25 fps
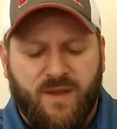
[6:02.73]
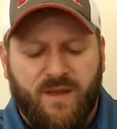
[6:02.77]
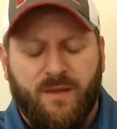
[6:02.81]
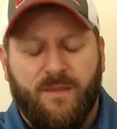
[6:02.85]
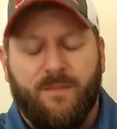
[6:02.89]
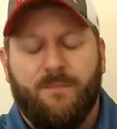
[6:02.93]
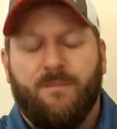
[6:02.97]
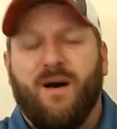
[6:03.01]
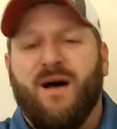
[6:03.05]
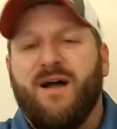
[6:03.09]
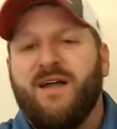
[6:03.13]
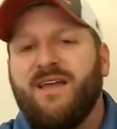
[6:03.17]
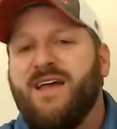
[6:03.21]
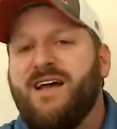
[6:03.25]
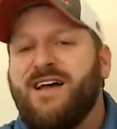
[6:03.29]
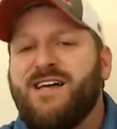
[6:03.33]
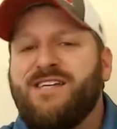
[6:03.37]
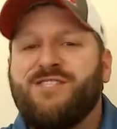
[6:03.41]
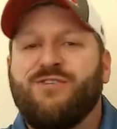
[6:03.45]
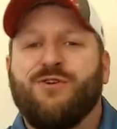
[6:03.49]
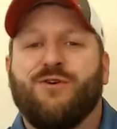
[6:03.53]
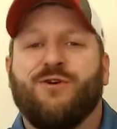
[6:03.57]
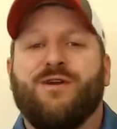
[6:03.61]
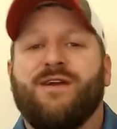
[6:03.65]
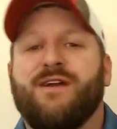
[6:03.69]
bug
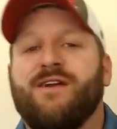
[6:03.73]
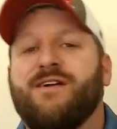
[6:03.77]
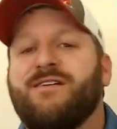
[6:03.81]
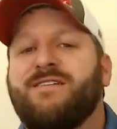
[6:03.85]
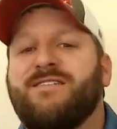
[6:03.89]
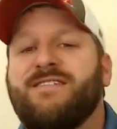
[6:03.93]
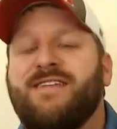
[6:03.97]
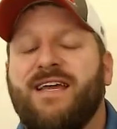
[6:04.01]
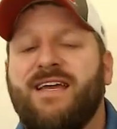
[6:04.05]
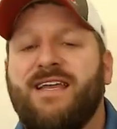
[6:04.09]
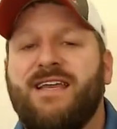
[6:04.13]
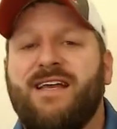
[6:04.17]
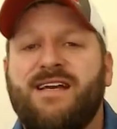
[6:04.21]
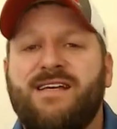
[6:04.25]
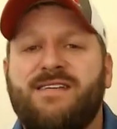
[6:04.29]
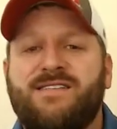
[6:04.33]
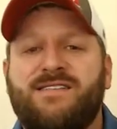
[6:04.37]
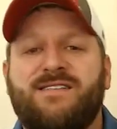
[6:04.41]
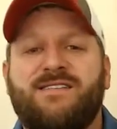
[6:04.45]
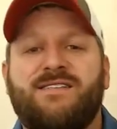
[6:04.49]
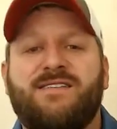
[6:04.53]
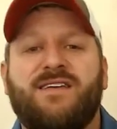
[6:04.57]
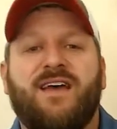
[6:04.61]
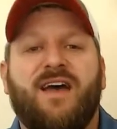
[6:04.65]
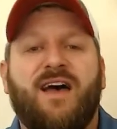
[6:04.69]
us or irritate
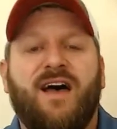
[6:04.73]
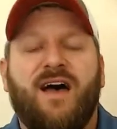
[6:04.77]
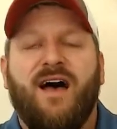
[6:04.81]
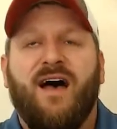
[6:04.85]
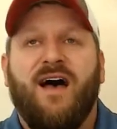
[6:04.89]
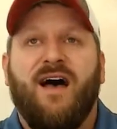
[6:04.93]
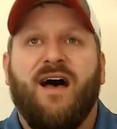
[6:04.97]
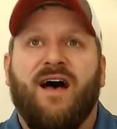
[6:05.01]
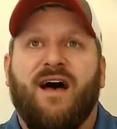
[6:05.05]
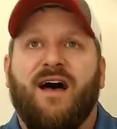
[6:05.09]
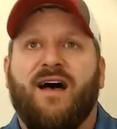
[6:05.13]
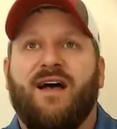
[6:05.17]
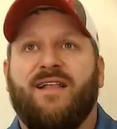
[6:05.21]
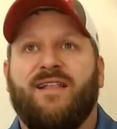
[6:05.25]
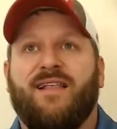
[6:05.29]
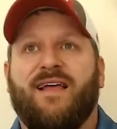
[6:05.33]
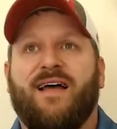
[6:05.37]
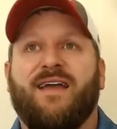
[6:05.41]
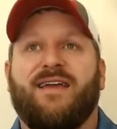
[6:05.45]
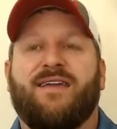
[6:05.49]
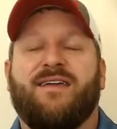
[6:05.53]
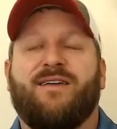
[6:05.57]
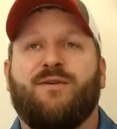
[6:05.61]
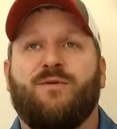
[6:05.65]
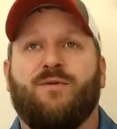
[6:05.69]
us, uh,
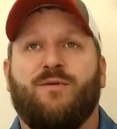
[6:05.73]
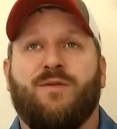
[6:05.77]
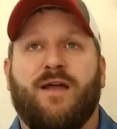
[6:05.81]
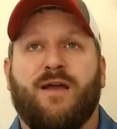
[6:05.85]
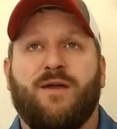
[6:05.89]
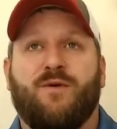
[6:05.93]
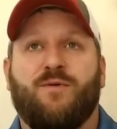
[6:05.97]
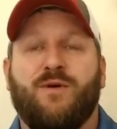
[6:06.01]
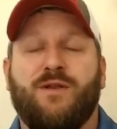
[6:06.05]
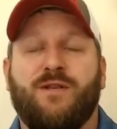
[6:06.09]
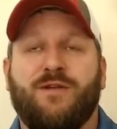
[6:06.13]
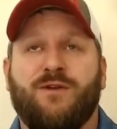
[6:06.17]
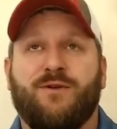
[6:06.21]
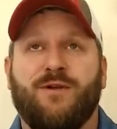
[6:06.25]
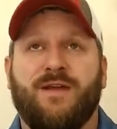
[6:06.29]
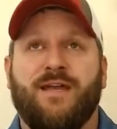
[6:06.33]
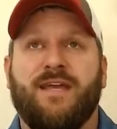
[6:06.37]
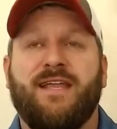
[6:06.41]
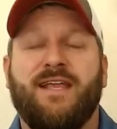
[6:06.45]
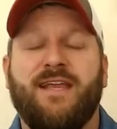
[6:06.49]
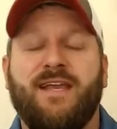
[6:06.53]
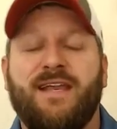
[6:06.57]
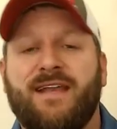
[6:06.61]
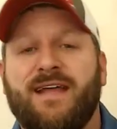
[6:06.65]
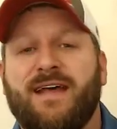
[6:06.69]
like like when you're
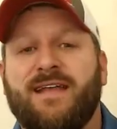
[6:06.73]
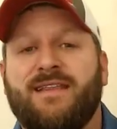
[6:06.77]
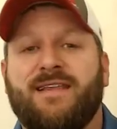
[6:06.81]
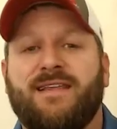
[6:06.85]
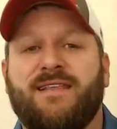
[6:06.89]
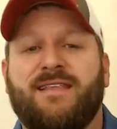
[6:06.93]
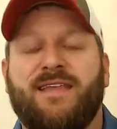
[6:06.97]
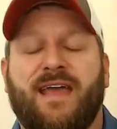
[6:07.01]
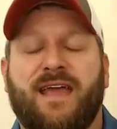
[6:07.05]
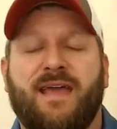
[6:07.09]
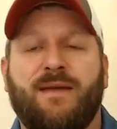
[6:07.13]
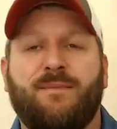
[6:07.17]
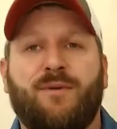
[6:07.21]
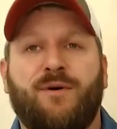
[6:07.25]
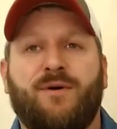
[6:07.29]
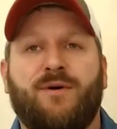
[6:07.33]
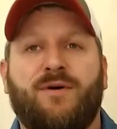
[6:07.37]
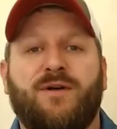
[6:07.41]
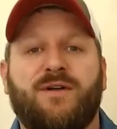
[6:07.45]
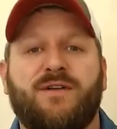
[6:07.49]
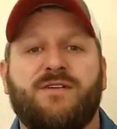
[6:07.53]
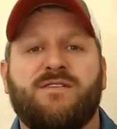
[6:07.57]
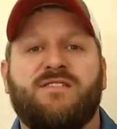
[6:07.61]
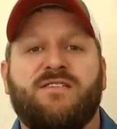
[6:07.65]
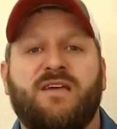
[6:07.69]
eating at the
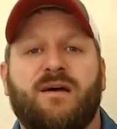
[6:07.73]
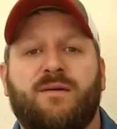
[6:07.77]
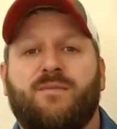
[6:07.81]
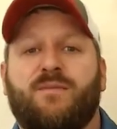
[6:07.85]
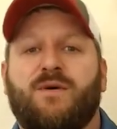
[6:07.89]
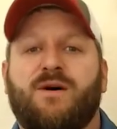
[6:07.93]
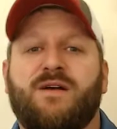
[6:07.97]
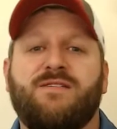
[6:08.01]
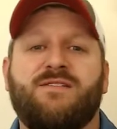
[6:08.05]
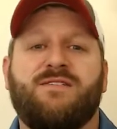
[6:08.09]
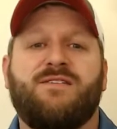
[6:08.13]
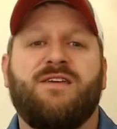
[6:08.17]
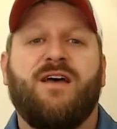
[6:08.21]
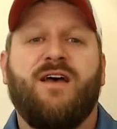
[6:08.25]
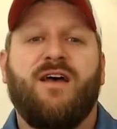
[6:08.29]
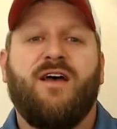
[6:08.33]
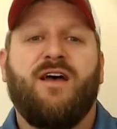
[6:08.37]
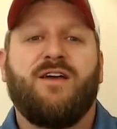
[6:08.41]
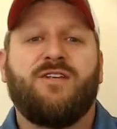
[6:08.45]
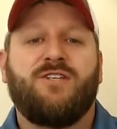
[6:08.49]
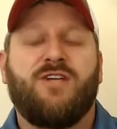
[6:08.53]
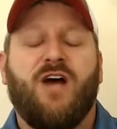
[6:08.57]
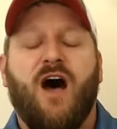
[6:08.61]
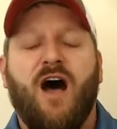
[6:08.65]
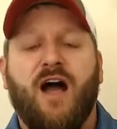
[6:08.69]
table and someone's
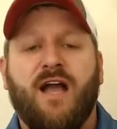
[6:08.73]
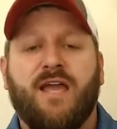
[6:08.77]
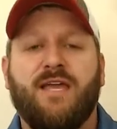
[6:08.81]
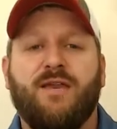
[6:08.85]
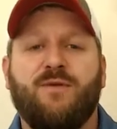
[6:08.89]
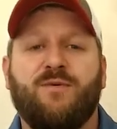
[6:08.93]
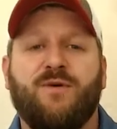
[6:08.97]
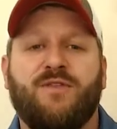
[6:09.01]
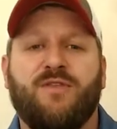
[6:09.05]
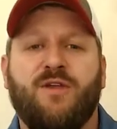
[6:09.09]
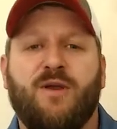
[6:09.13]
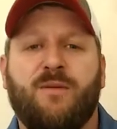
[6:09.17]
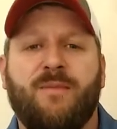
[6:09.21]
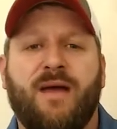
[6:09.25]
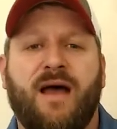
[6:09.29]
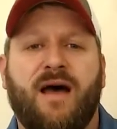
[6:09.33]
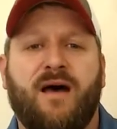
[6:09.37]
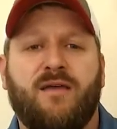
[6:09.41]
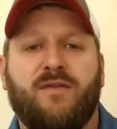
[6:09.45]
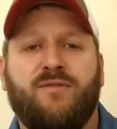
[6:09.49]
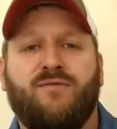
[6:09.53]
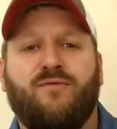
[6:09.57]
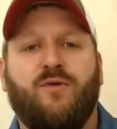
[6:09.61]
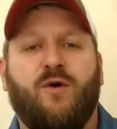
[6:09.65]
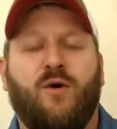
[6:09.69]
talking with their
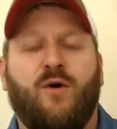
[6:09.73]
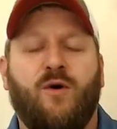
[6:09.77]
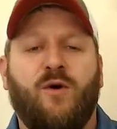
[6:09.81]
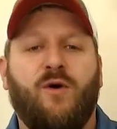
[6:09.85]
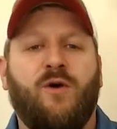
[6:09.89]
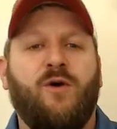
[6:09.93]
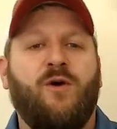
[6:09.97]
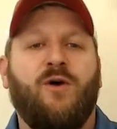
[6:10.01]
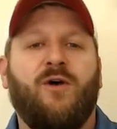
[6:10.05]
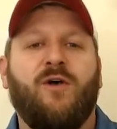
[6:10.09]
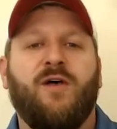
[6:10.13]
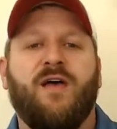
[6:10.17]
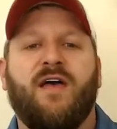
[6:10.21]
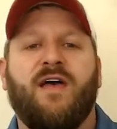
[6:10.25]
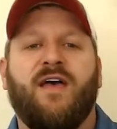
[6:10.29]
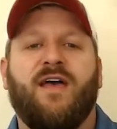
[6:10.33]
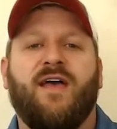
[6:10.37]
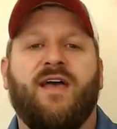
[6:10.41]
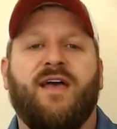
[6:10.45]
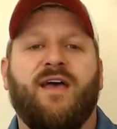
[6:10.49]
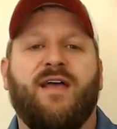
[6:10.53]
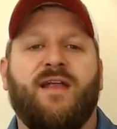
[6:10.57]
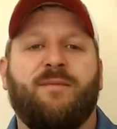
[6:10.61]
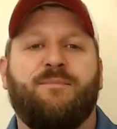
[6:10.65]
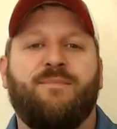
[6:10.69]
mouth full
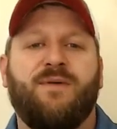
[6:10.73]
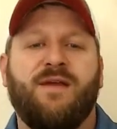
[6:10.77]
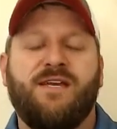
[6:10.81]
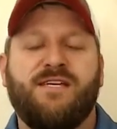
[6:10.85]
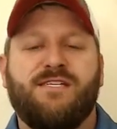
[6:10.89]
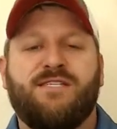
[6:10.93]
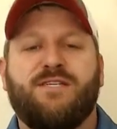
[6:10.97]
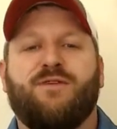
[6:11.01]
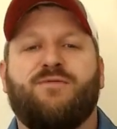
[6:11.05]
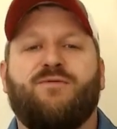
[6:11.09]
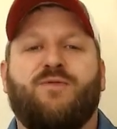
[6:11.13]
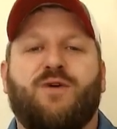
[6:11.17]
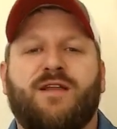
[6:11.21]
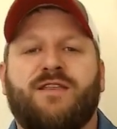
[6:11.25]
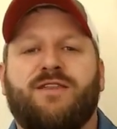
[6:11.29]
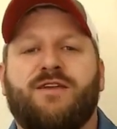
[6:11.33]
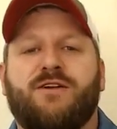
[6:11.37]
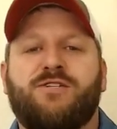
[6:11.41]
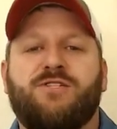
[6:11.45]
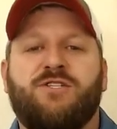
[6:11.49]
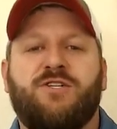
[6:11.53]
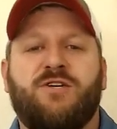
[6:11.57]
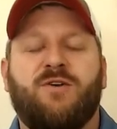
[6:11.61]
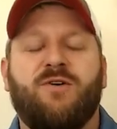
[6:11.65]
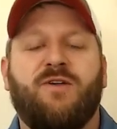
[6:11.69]
and a piece of what they're
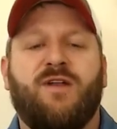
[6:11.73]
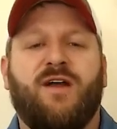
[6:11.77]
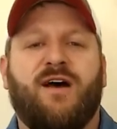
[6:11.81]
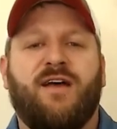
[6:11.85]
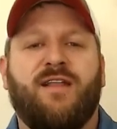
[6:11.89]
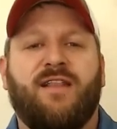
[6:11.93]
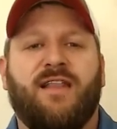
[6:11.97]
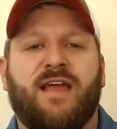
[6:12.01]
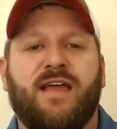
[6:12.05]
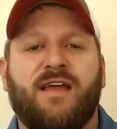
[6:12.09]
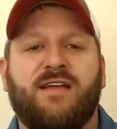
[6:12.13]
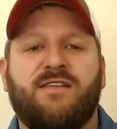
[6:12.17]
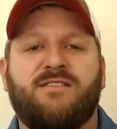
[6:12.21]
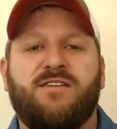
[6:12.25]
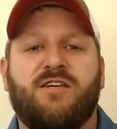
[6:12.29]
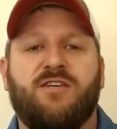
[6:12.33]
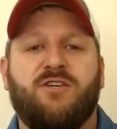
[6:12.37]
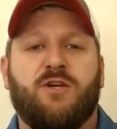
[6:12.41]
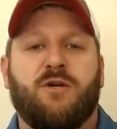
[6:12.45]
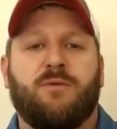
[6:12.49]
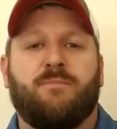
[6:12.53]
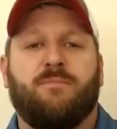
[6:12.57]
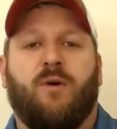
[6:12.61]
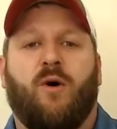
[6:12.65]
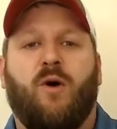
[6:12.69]
chewing on lands in
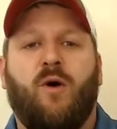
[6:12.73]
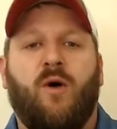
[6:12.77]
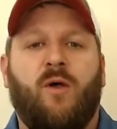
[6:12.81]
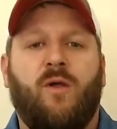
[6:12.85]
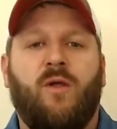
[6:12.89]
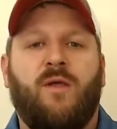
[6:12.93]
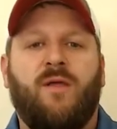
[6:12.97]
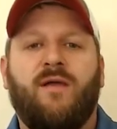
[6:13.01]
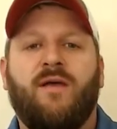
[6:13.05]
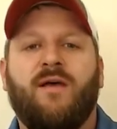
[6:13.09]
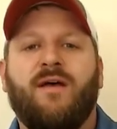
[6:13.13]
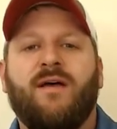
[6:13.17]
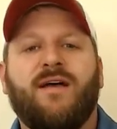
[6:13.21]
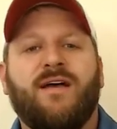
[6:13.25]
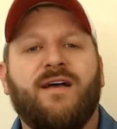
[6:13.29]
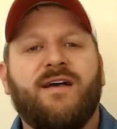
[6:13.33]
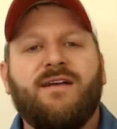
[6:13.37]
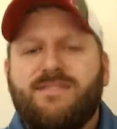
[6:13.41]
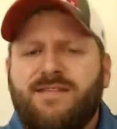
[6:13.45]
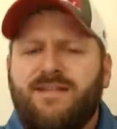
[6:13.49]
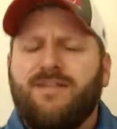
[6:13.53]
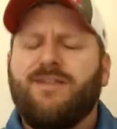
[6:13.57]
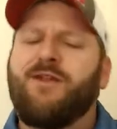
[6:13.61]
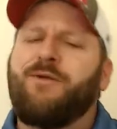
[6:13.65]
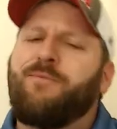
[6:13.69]
your bowl,
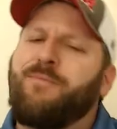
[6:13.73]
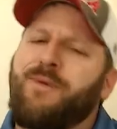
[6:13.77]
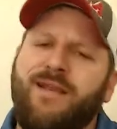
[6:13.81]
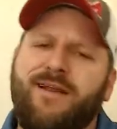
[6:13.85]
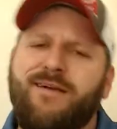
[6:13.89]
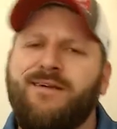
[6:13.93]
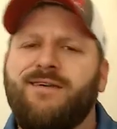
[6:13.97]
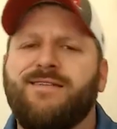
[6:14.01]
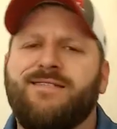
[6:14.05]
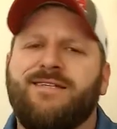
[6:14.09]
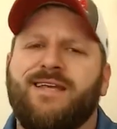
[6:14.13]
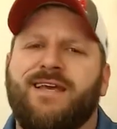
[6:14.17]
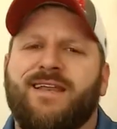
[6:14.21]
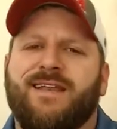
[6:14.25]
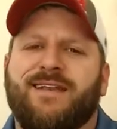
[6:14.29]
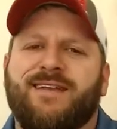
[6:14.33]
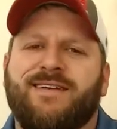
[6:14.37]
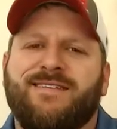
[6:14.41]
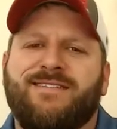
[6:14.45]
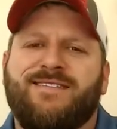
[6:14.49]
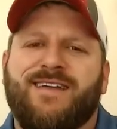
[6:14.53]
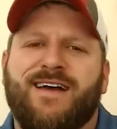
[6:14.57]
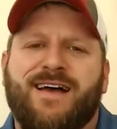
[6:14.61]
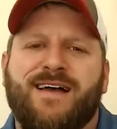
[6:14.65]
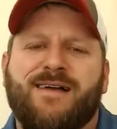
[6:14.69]
it's a little bit irritating
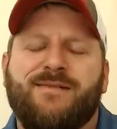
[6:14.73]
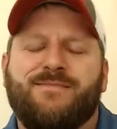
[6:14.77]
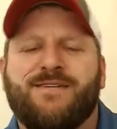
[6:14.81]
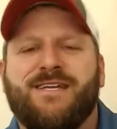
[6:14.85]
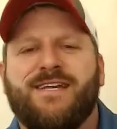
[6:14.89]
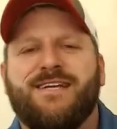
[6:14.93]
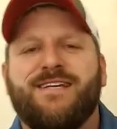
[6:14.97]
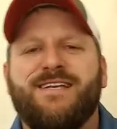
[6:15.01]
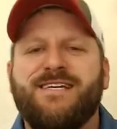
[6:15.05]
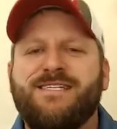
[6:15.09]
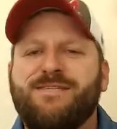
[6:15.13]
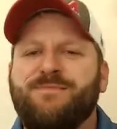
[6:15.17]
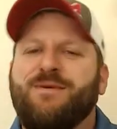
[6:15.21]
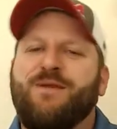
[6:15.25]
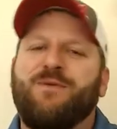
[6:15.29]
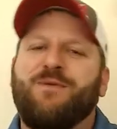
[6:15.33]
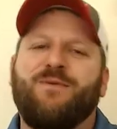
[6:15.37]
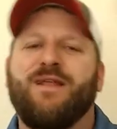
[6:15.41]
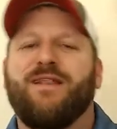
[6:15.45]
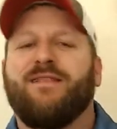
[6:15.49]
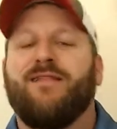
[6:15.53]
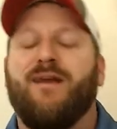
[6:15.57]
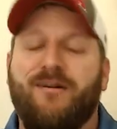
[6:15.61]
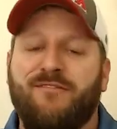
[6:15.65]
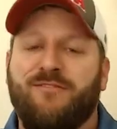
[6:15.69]
at times. And it doesn't mean
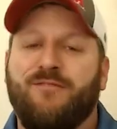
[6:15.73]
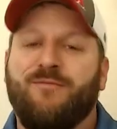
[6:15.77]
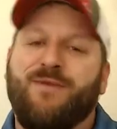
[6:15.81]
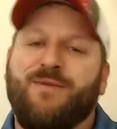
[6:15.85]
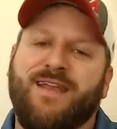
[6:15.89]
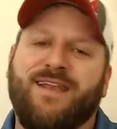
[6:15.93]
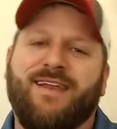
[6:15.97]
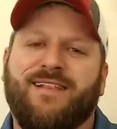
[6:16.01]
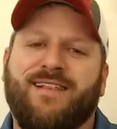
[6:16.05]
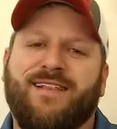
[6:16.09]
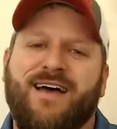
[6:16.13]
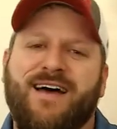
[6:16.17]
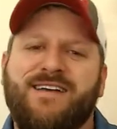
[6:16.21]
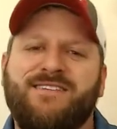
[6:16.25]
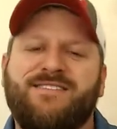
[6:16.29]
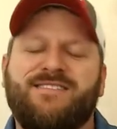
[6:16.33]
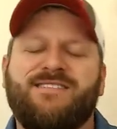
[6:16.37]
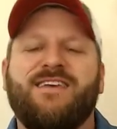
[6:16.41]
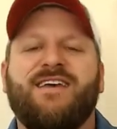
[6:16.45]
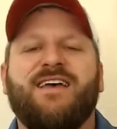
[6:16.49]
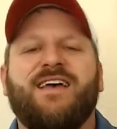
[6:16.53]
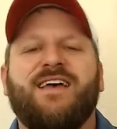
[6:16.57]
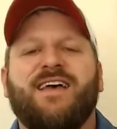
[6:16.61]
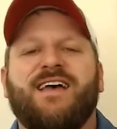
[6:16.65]
we love them any less.